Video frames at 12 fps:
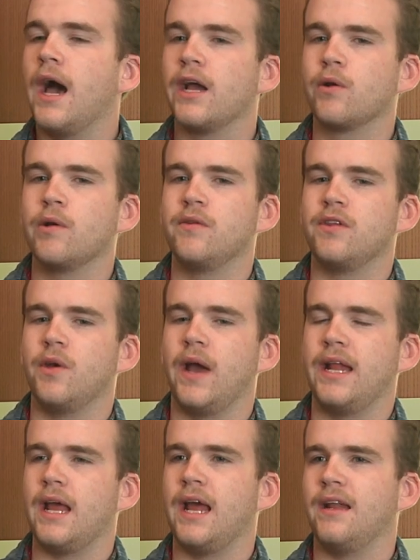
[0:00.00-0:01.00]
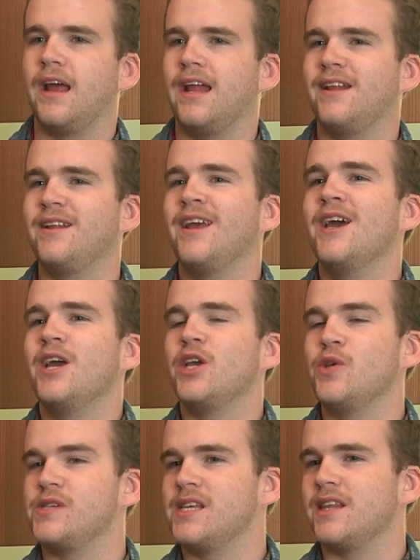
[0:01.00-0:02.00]
I agree with you, and
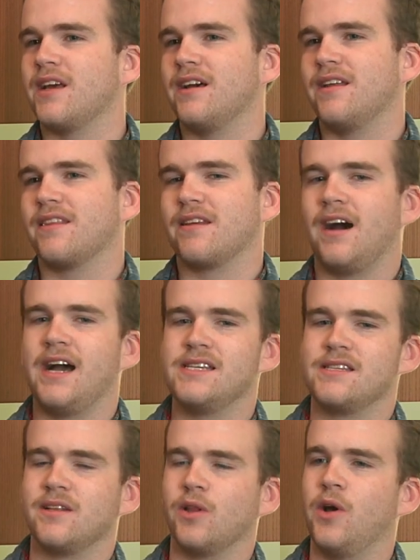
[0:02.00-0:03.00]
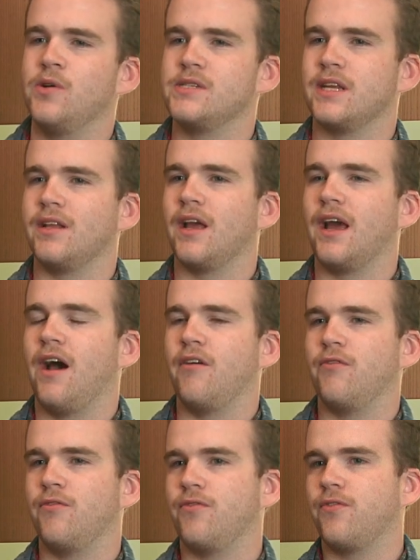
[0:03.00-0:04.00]
you see the highs and the lows and
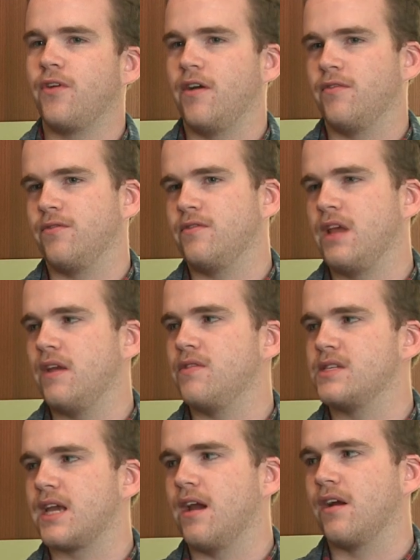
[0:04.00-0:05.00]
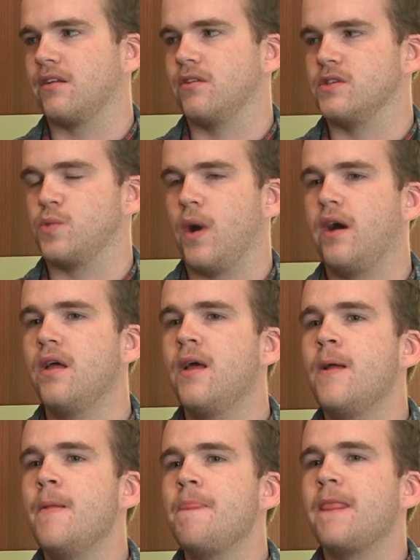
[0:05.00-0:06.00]
of David's character as well.
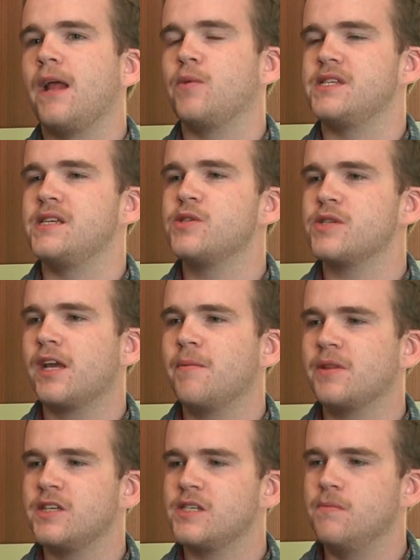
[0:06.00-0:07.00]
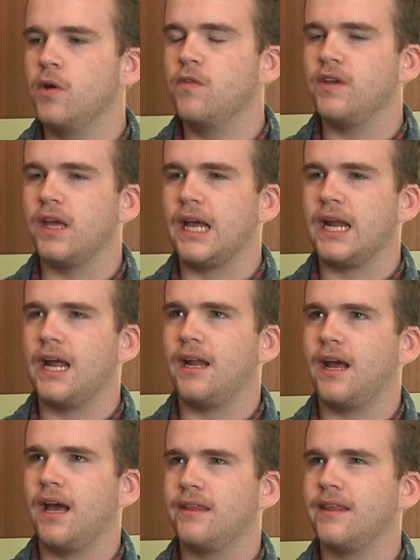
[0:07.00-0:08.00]
And what's interesting about this movie, and
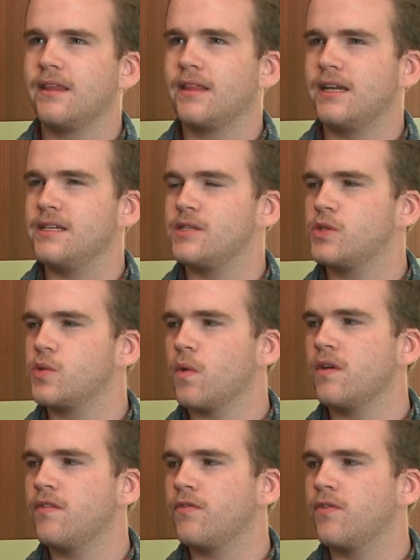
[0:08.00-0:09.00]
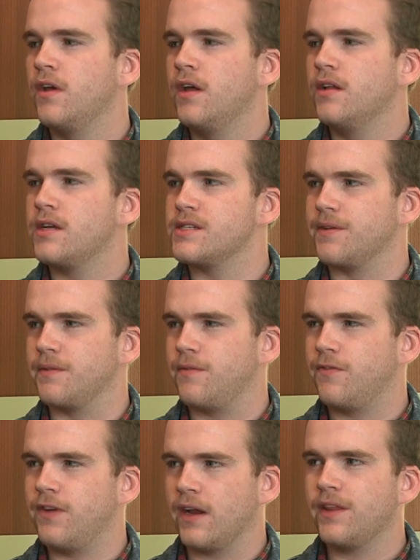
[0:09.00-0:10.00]
I think that it sort of does a
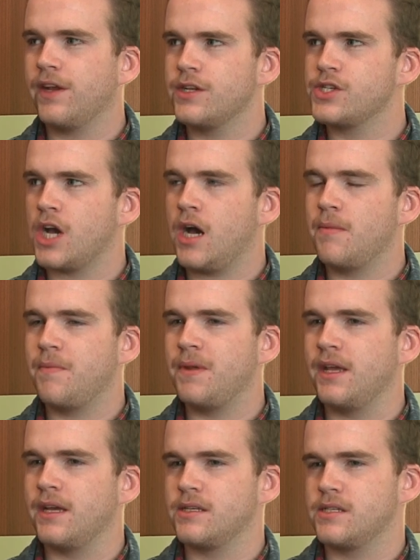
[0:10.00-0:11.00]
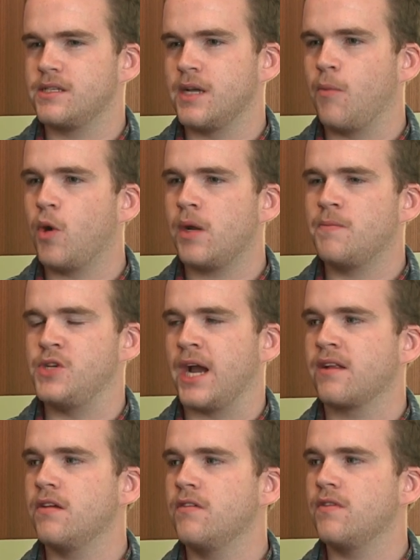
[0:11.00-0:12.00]
fairly good job of being somewhat
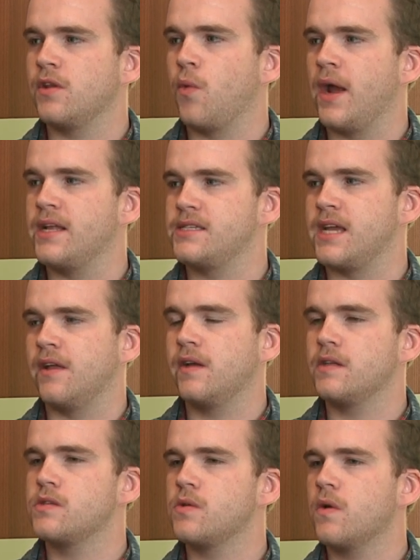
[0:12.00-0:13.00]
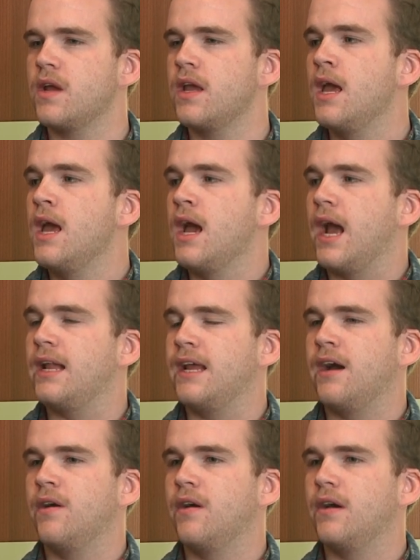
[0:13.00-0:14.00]
objective in the way it's telling its story. And
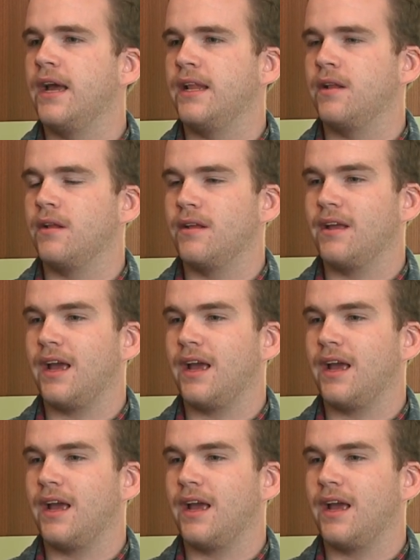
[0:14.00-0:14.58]
now, and